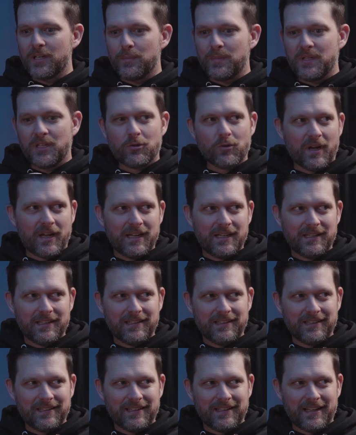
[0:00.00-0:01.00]
going to be great
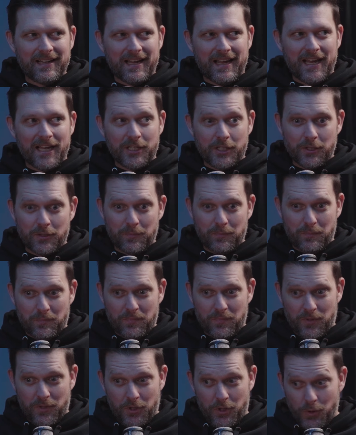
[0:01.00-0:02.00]
at
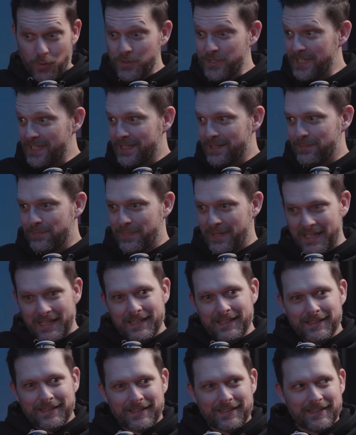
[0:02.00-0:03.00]
using
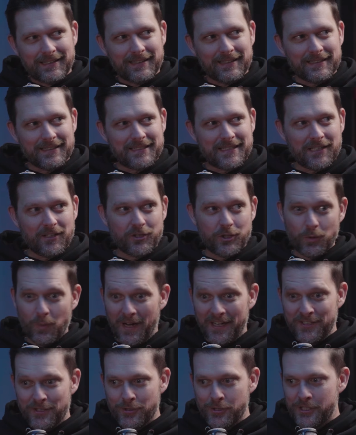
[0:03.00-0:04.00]
PEAK until you
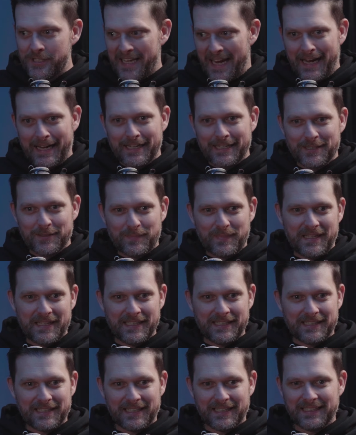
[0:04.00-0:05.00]
understand
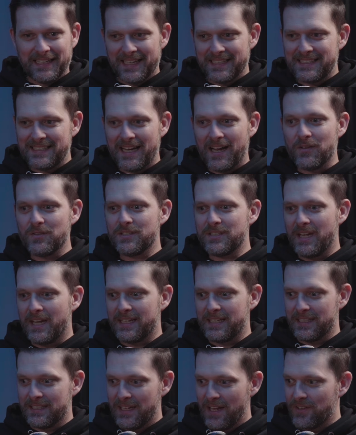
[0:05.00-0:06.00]
PEAK, and that sounds
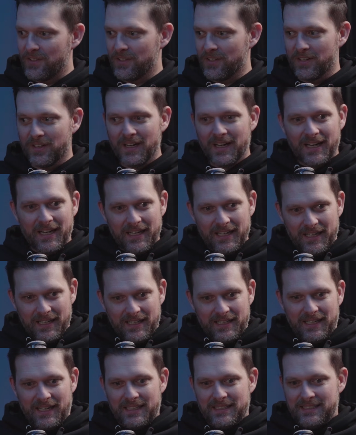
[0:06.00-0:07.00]
like another.
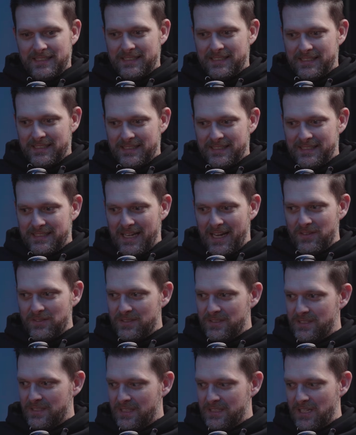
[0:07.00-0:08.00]
That's
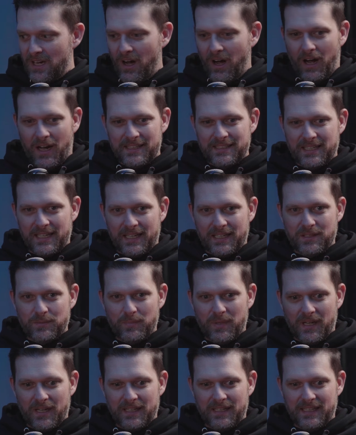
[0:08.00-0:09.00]
a hot take,
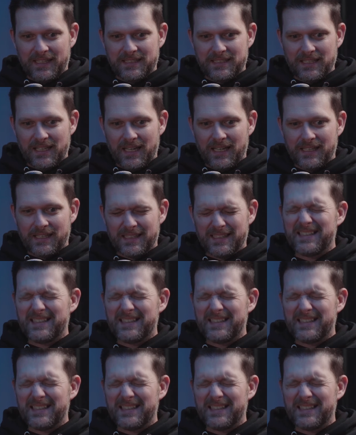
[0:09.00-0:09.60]
but it's like